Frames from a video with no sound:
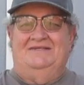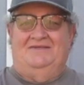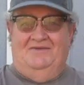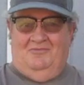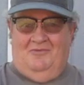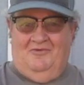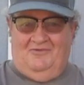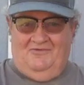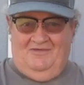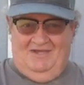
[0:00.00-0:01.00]
This
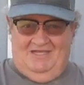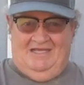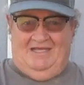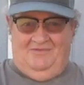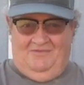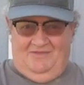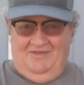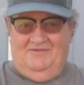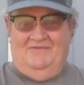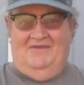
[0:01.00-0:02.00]
works.
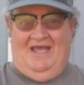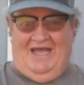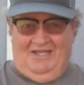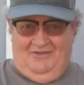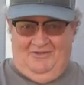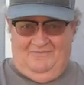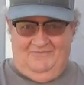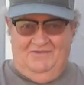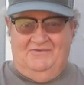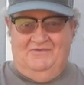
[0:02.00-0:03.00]
This I love.
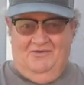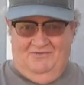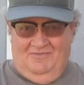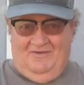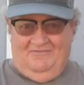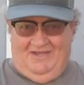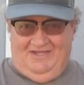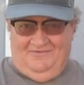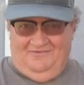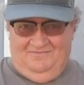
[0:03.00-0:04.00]
This is going to my van.